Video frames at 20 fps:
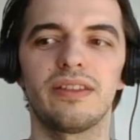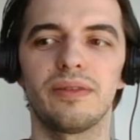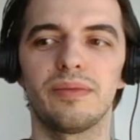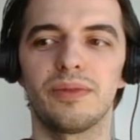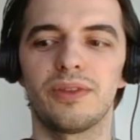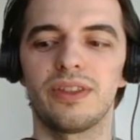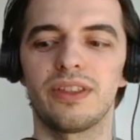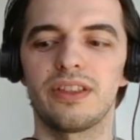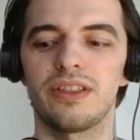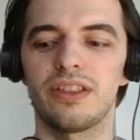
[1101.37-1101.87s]

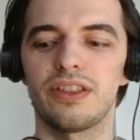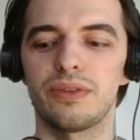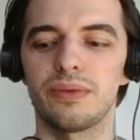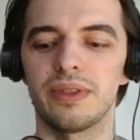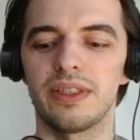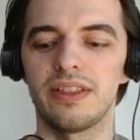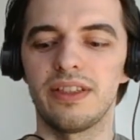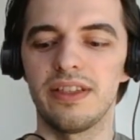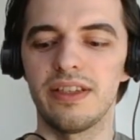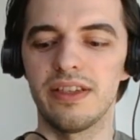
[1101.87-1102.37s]
engaged
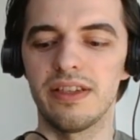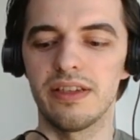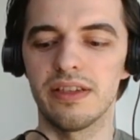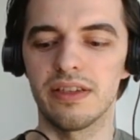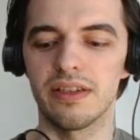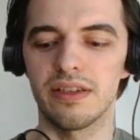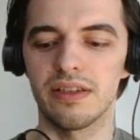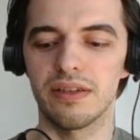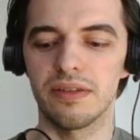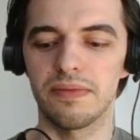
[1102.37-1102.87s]
with
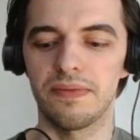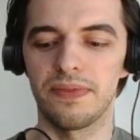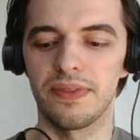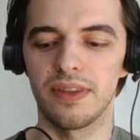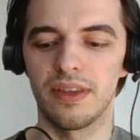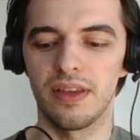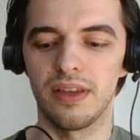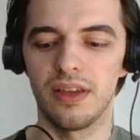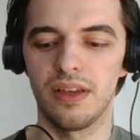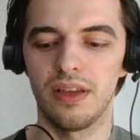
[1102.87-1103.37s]

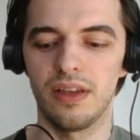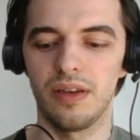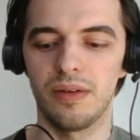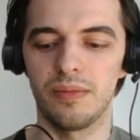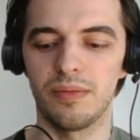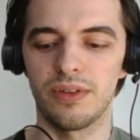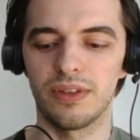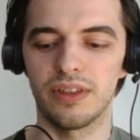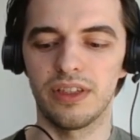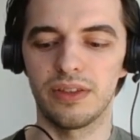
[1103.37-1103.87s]

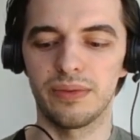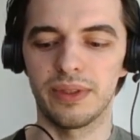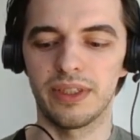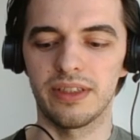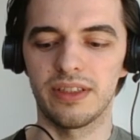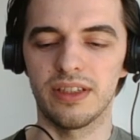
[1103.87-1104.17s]
the